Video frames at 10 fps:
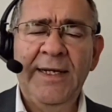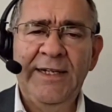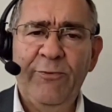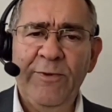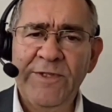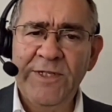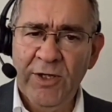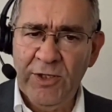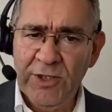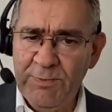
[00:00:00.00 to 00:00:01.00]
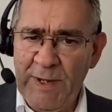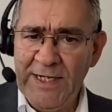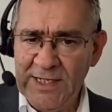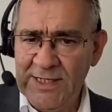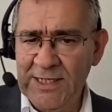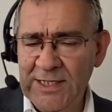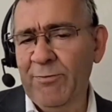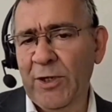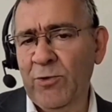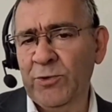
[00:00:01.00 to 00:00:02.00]
And if we've still got spaces, there's
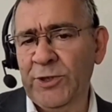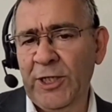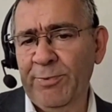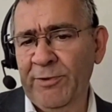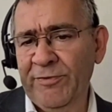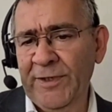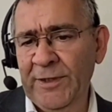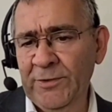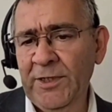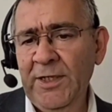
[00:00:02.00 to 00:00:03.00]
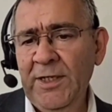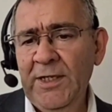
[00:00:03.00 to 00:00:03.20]
something called an open field.